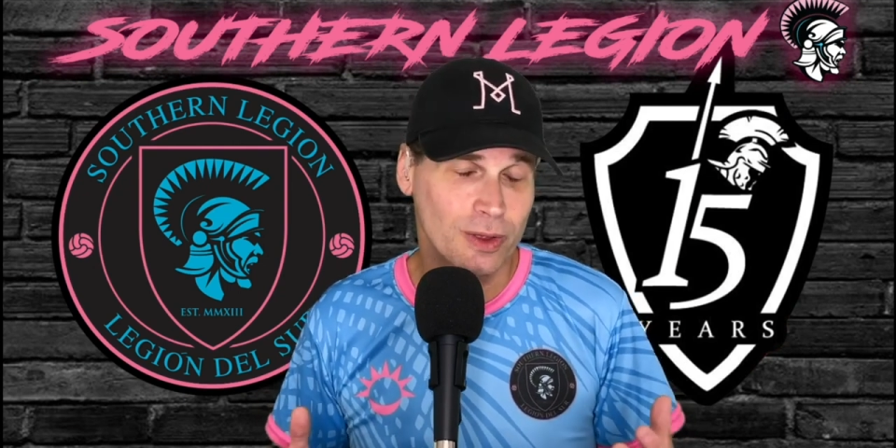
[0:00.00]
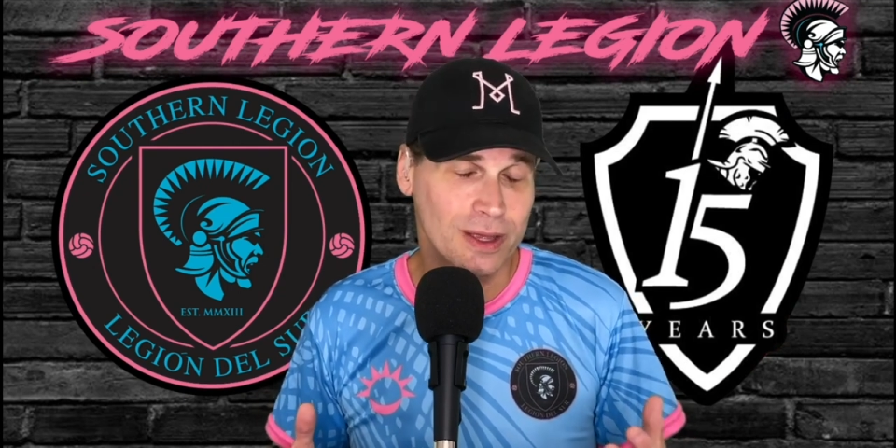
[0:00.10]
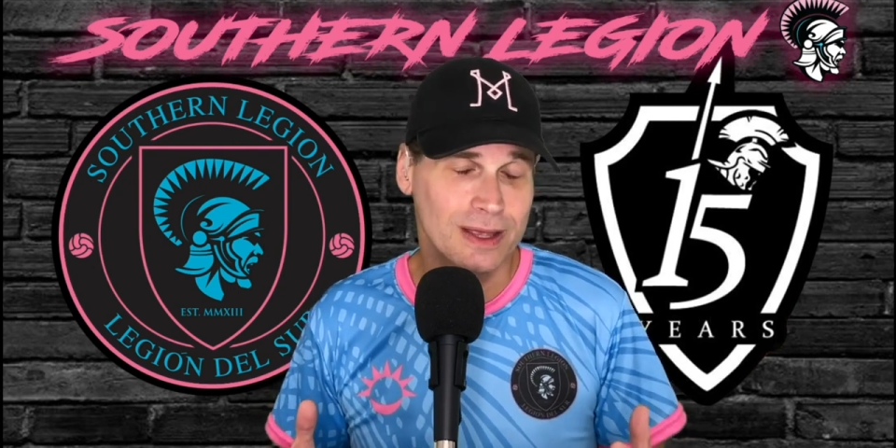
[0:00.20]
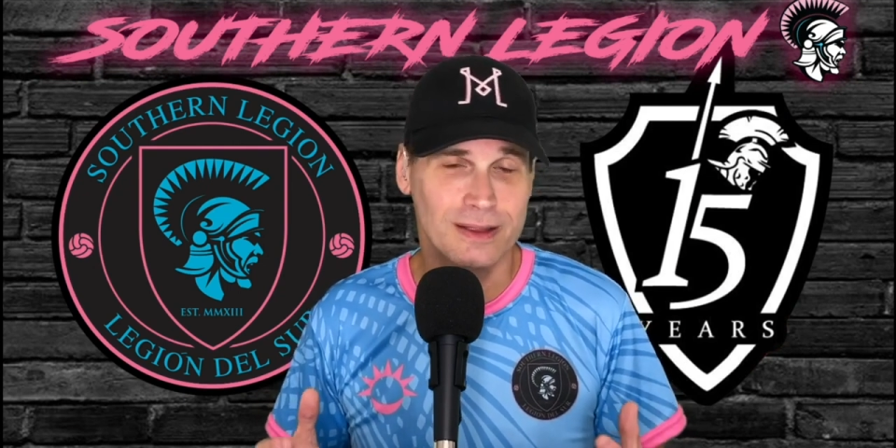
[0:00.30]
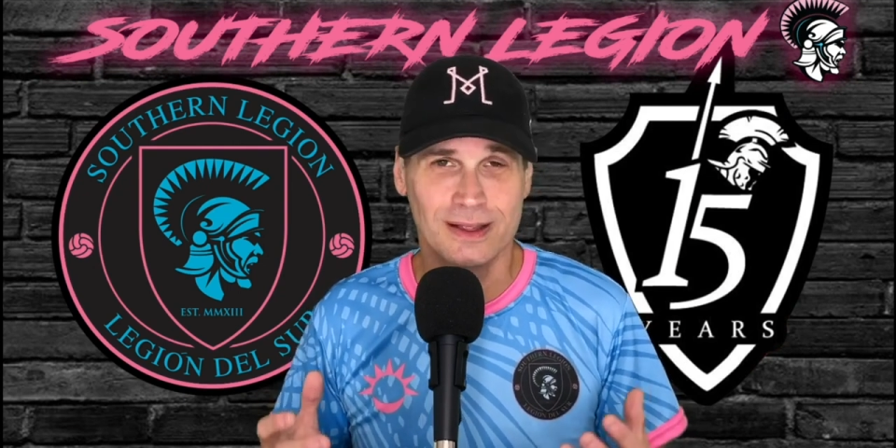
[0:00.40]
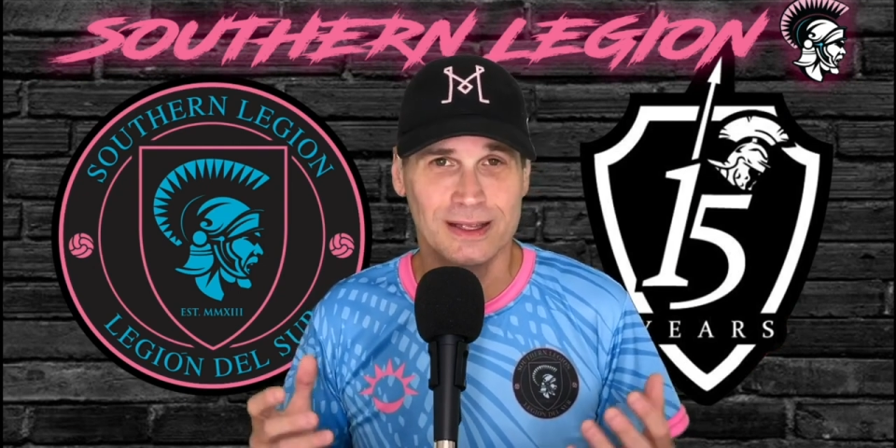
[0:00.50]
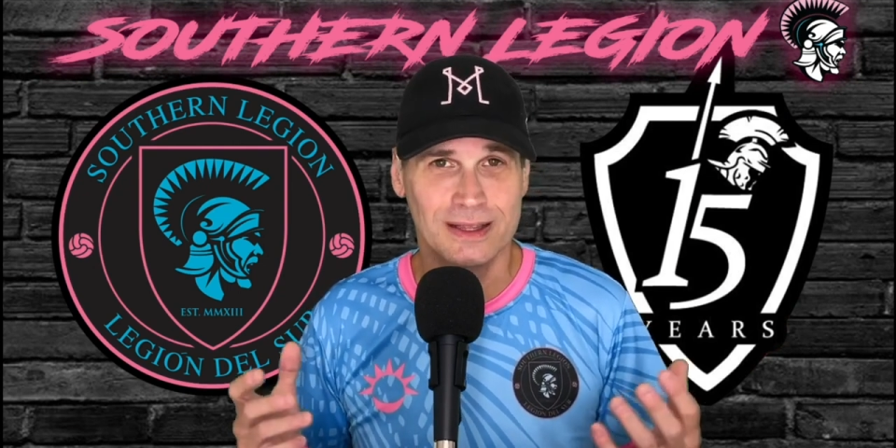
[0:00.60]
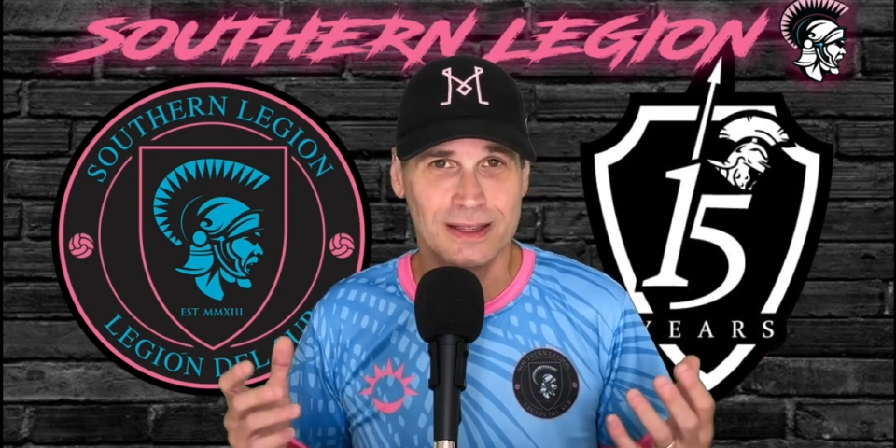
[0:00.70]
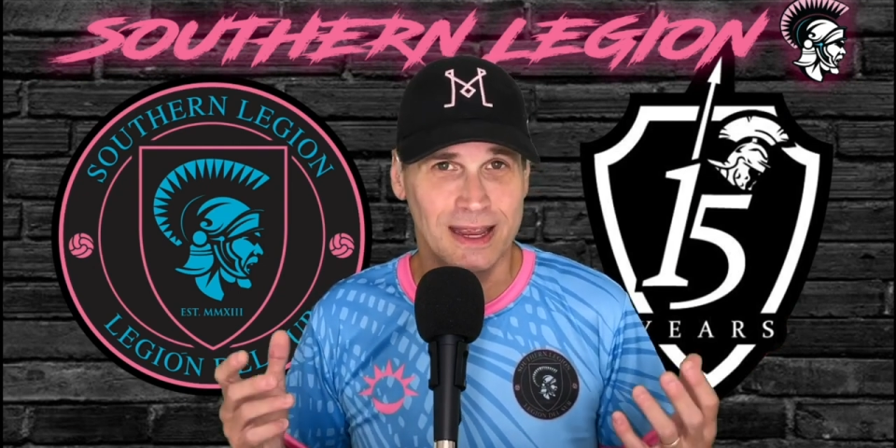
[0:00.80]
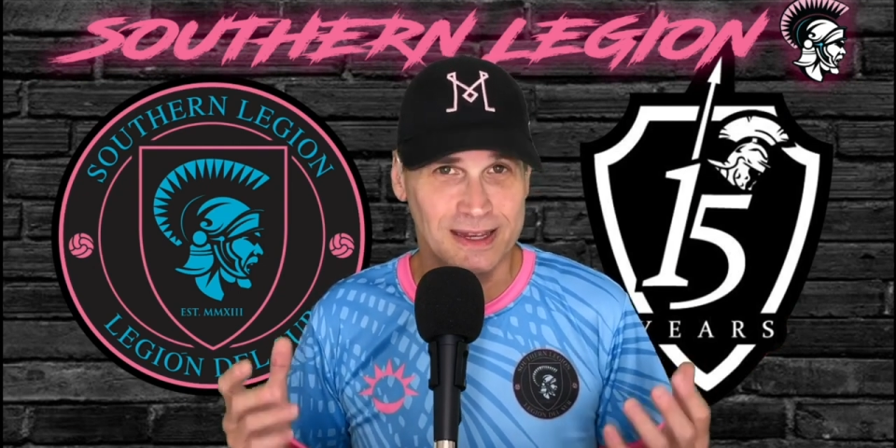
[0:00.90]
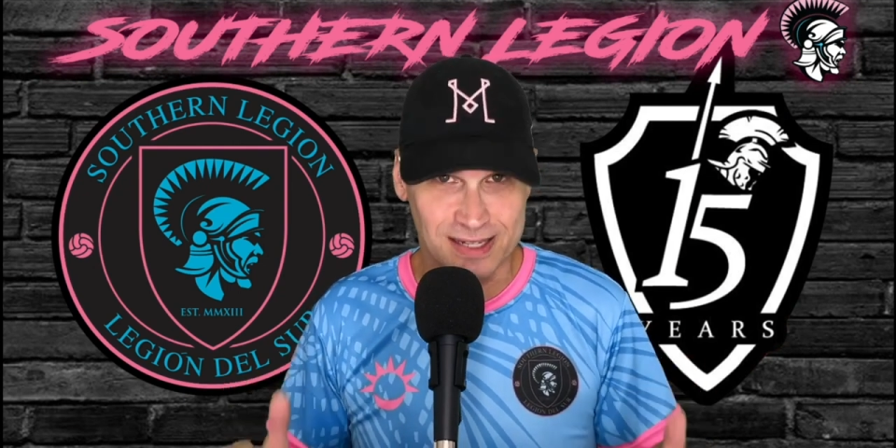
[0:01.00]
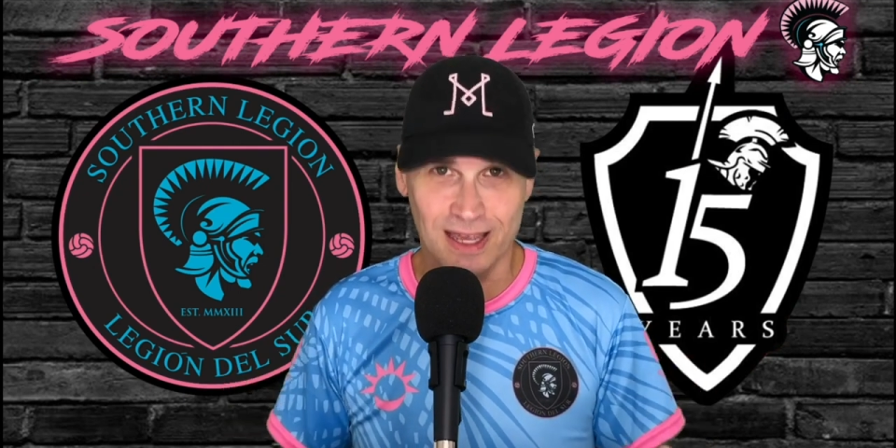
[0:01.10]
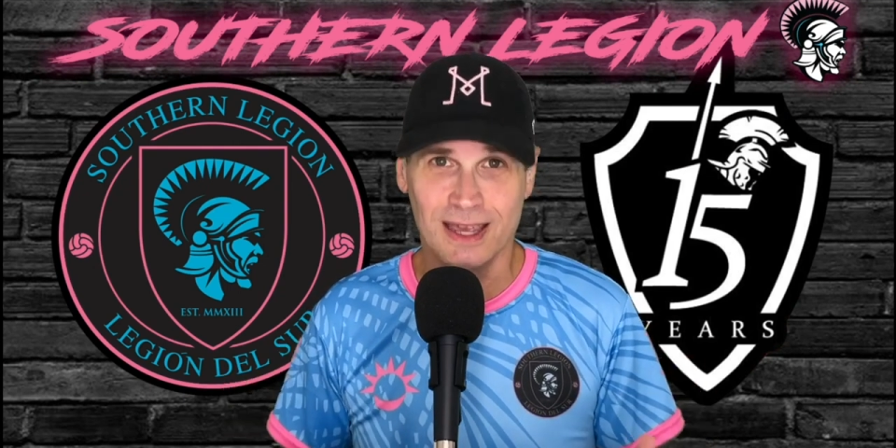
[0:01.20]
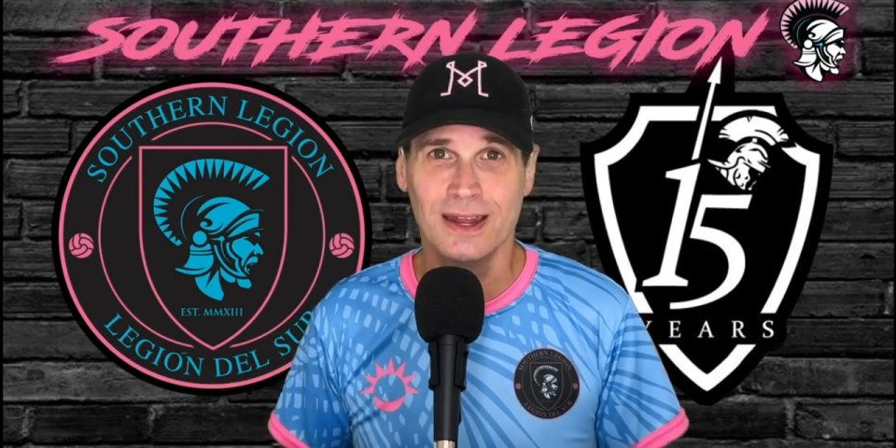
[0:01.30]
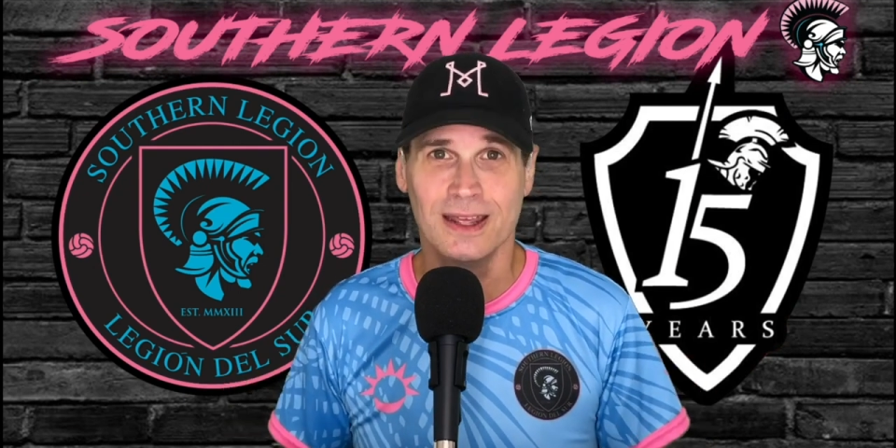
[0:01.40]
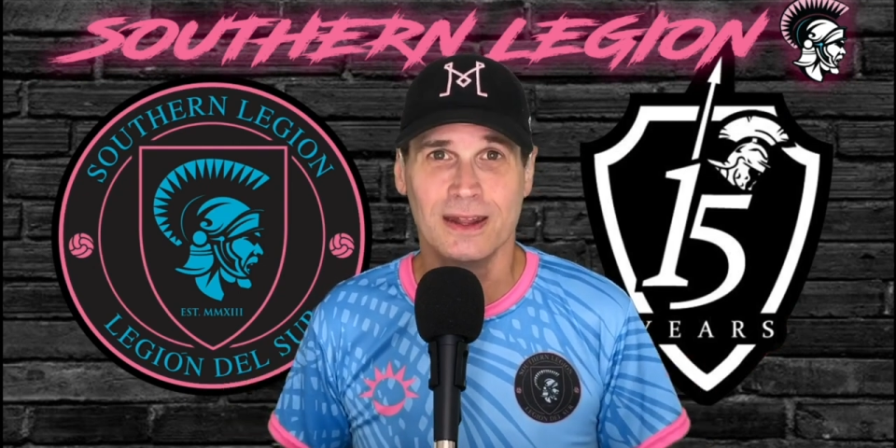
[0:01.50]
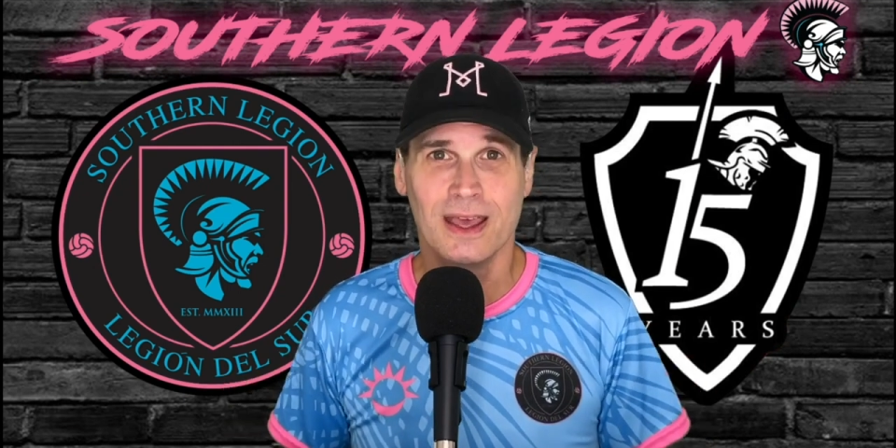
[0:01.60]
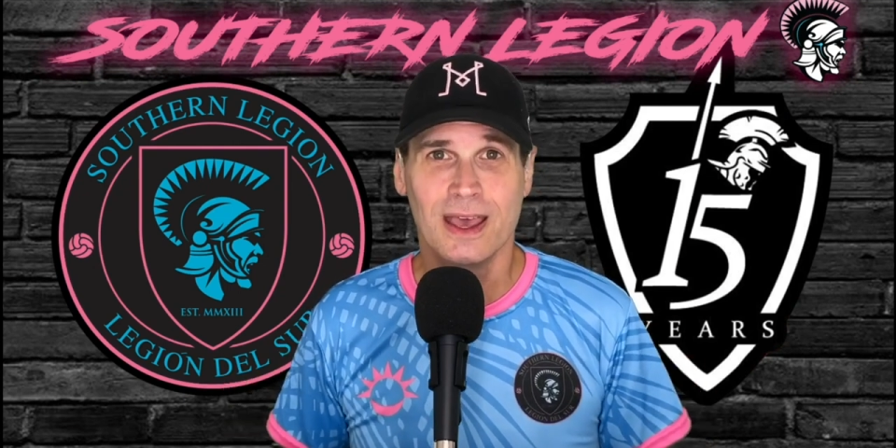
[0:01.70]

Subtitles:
he did.